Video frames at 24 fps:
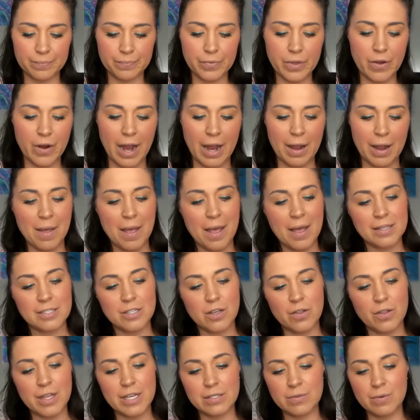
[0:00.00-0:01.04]
All right.
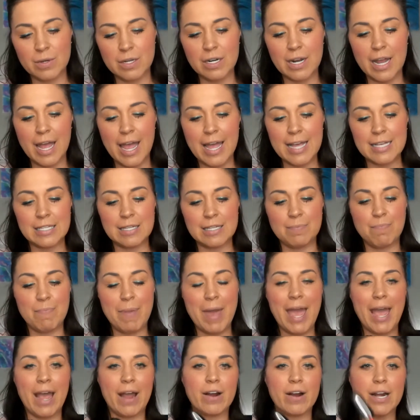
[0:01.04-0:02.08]
So this one, guys, is
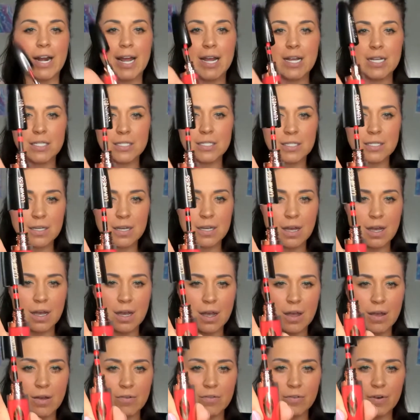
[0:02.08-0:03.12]
Paradise
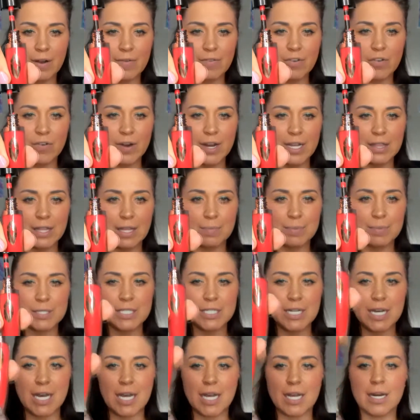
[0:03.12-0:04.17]
Forever Rain Lip
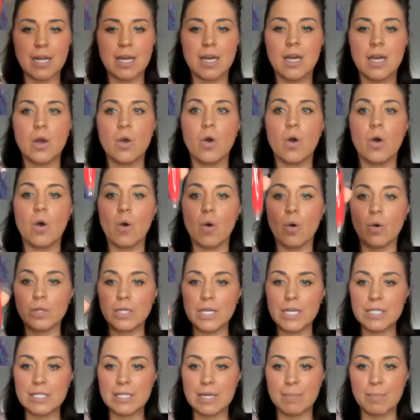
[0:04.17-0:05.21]
Stain,
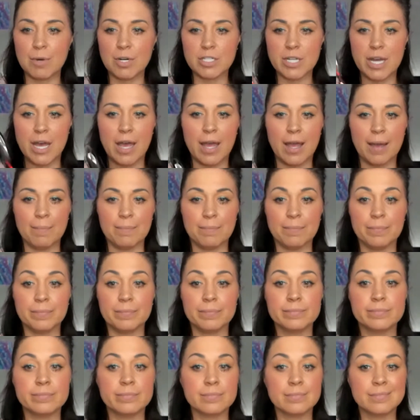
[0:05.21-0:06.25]
Holy Summertime.
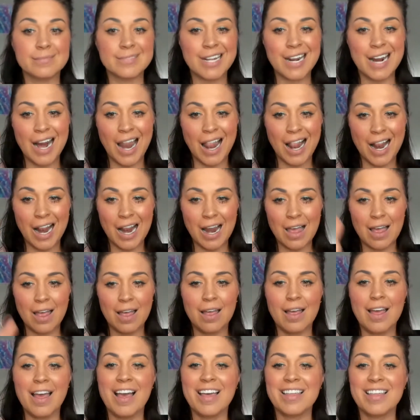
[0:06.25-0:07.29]

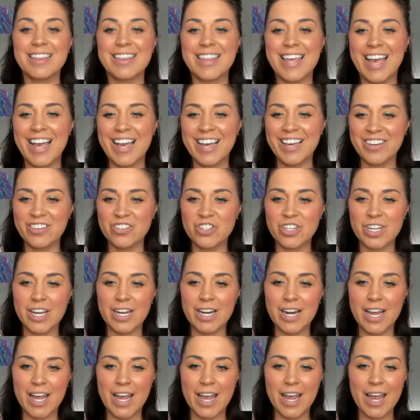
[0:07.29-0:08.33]
Thank you,
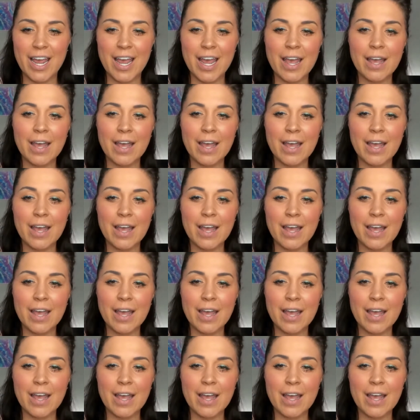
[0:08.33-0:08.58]
Jeannie.